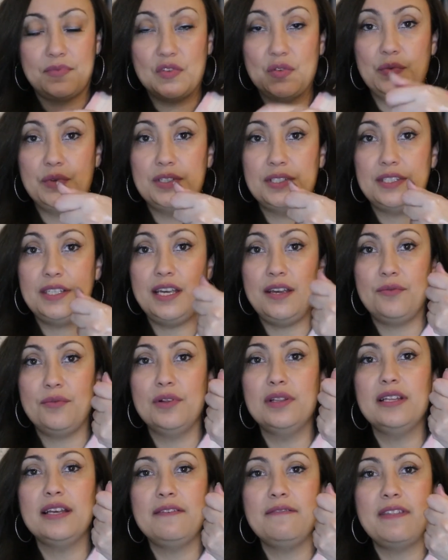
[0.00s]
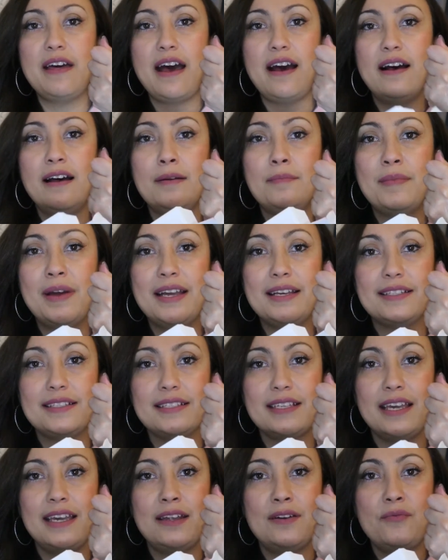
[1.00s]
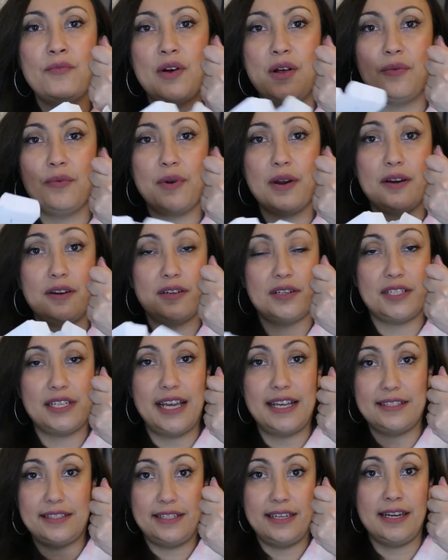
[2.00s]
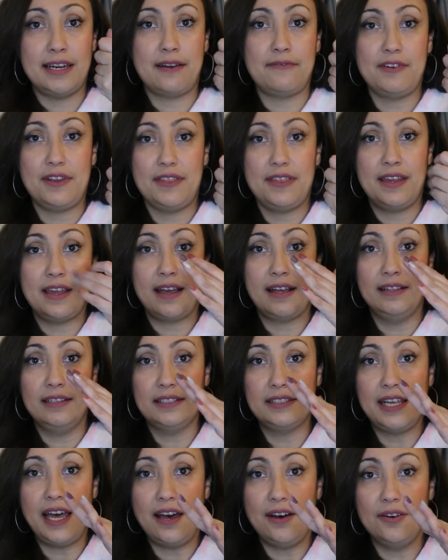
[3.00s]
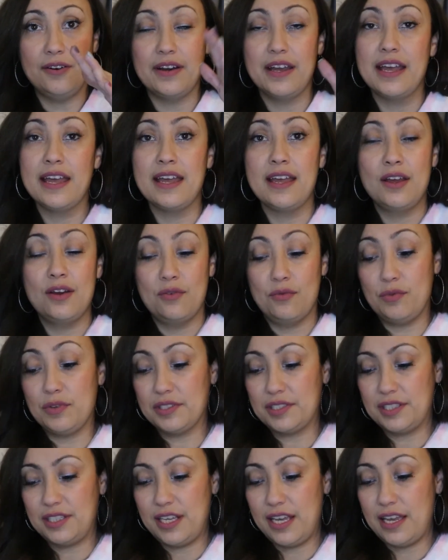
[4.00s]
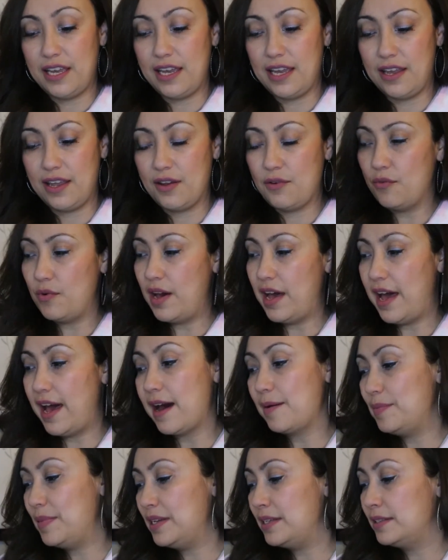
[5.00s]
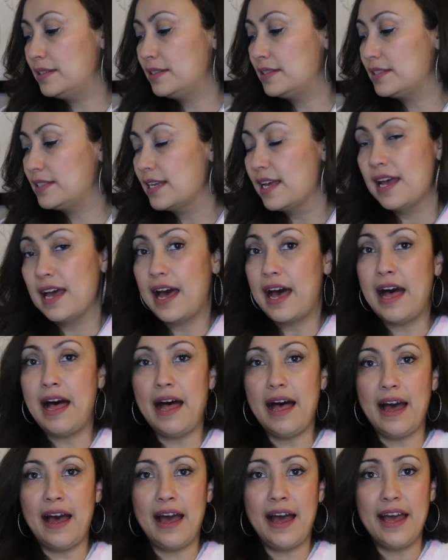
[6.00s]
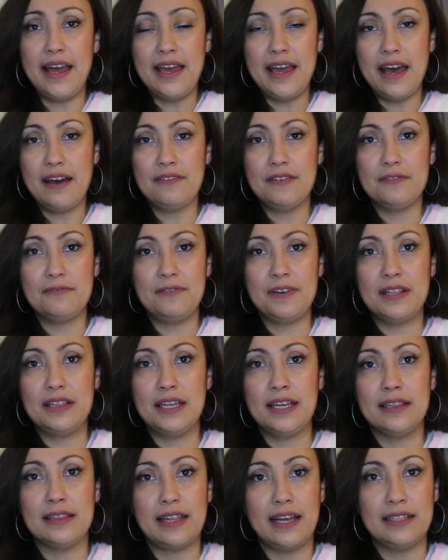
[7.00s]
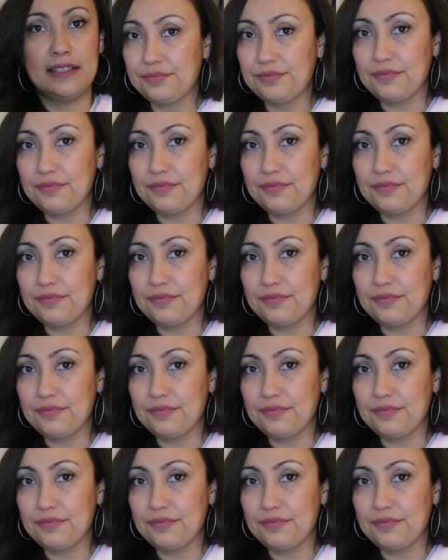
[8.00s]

We'll see. We'll leave that on my skin while we're testing everything else out. We'll see what happens. I have a feeling that